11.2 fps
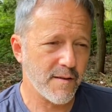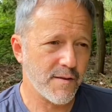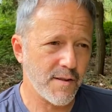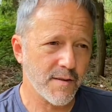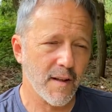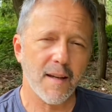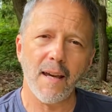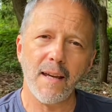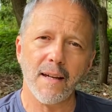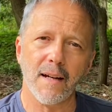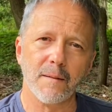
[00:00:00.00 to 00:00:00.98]
and she's like,
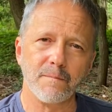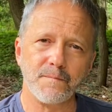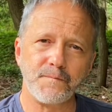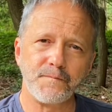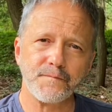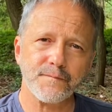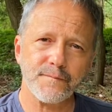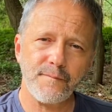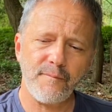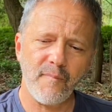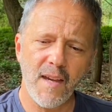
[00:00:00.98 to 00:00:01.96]
"Hey,
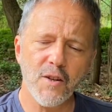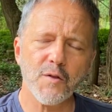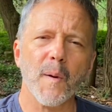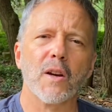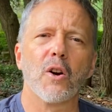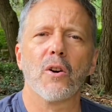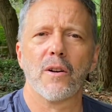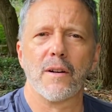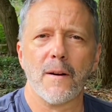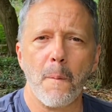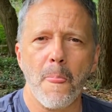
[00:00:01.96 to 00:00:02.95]
here's my card."